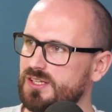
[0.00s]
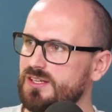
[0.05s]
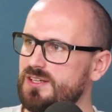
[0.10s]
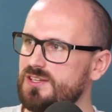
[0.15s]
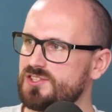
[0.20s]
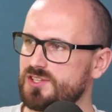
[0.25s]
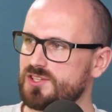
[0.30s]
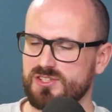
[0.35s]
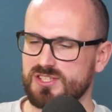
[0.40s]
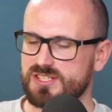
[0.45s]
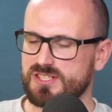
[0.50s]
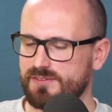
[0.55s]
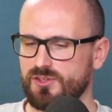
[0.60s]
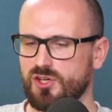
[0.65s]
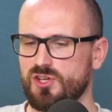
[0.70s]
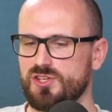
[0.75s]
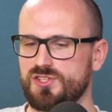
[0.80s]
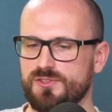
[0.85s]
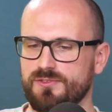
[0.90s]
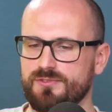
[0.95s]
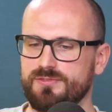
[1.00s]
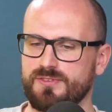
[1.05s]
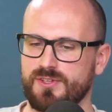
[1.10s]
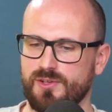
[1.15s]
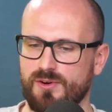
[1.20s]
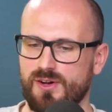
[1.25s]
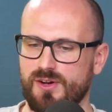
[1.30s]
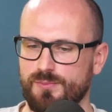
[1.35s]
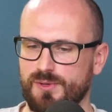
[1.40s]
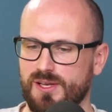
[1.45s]
So just have lots of
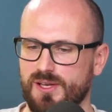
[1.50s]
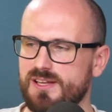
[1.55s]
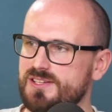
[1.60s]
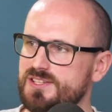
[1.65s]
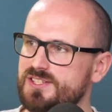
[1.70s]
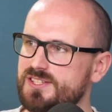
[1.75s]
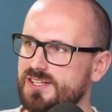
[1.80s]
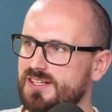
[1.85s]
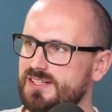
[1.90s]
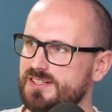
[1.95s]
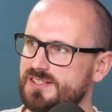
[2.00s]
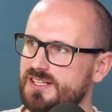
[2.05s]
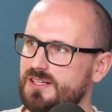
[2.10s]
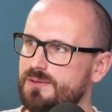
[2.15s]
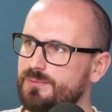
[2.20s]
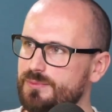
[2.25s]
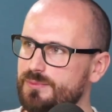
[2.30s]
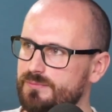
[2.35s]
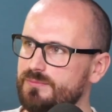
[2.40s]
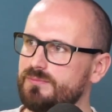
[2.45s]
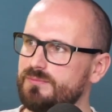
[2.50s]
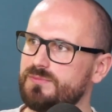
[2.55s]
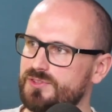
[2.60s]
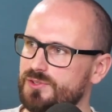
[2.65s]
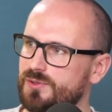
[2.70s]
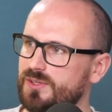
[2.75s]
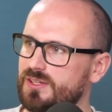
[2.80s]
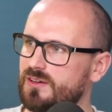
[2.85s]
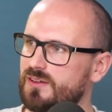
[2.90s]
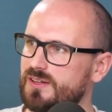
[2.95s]
your own players sitting deep,
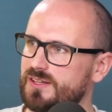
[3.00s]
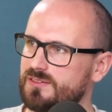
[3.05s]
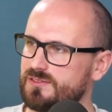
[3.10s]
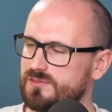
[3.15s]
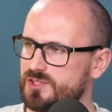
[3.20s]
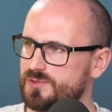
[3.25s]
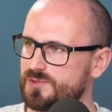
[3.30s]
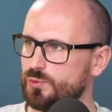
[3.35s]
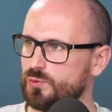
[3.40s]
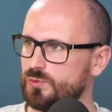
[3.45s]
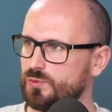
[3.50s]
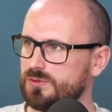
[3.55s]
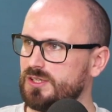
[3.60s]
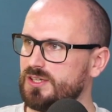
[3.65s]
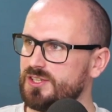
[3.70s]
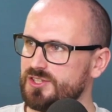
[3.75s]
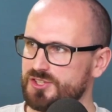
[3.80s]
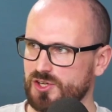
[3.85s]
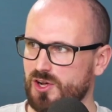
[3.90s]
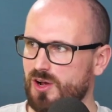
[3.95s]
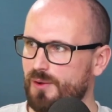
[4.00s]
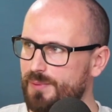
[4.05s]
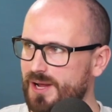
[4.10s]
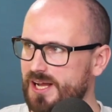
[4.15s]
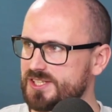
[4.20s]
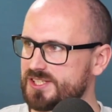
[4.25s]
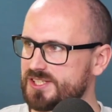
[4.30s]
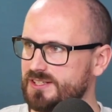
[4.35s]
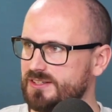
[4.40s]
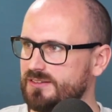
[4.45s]
doing like small, sharp
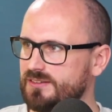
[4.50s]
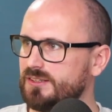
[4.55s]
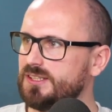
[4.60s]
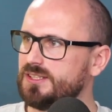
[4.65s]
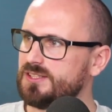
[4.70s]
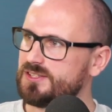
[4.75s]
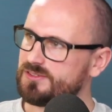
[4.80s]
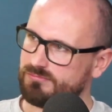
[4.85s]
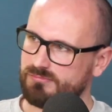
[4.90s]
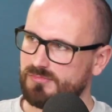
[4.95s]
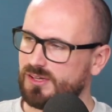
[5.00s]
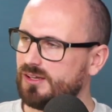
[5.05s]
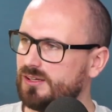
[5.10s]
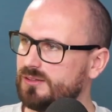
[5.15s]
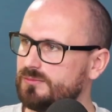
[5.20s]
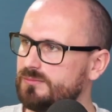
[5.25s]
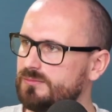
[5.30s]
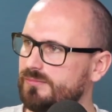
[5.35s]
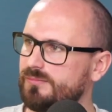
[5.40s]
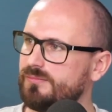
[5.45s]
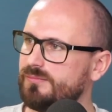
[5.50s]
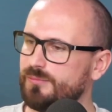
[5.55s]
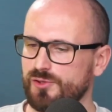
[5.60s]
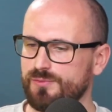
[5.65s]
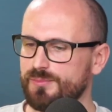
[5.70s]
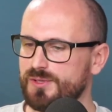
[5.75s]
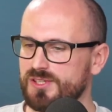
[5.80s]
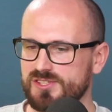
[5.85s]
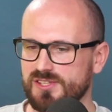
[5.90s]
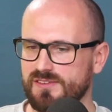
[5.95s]
passing
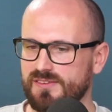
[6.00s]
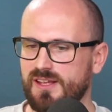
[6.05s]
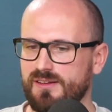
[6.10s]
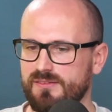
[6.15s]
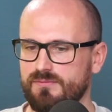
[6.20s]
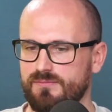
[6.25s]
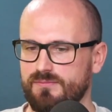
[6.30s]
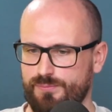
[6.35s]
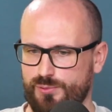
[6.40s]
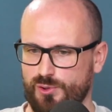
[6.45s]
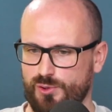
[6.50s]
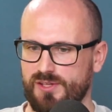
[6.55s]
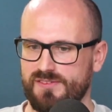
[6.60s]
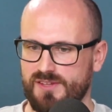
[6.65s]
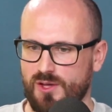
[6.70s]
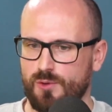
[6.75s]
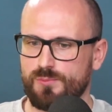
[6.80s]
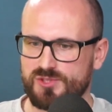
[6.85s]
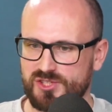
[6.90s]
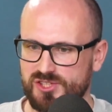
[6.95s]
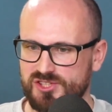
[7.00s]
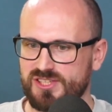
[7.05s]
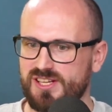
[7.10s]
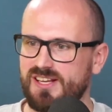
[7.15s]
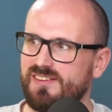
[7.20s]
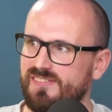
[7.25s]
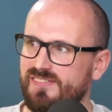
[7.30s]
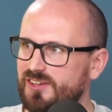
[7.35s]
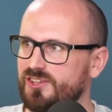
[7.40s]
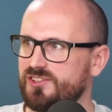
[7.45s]
movements and pulling the opposition
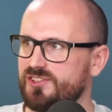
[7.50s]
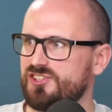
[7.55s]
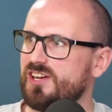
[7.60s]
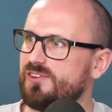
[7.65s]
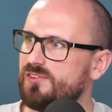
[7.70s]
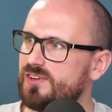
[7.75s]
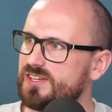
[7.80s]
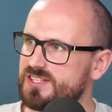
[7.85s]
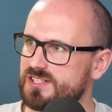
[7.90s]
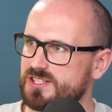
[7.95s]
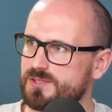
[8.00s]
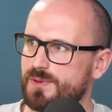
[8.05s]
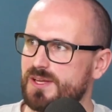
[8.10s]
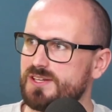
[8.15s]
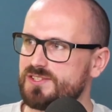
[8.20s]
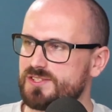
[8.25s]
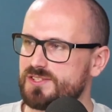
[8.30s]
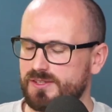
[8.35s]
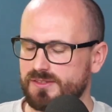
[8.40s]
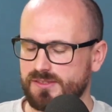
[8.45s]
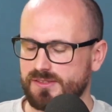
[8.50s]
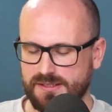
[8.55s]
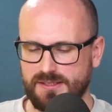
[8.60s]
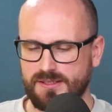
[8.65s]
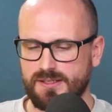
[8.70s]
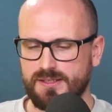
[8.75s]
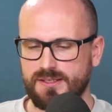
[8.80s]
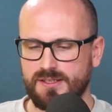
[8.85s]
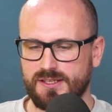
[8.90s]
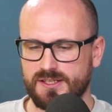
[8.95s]
in and then generating space to
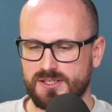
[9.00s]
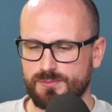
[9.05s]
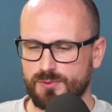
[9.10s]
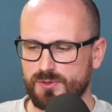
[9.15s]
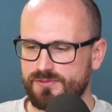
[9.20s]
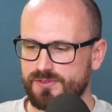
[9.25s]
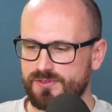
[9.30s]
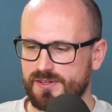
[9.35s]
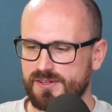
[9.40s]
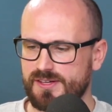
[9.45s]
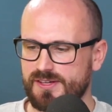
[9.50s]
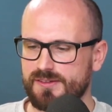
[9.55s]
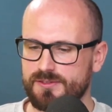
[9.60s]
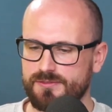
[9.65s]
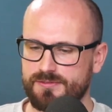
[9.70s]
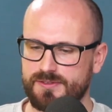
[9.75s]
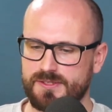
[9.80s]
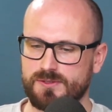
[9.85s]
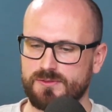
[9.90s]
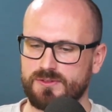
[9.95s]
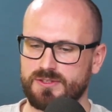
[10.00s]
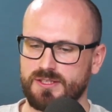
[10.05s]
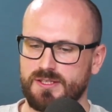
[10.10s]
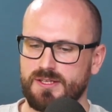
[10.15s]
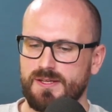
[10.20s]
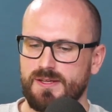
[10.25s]
exploit further down the field.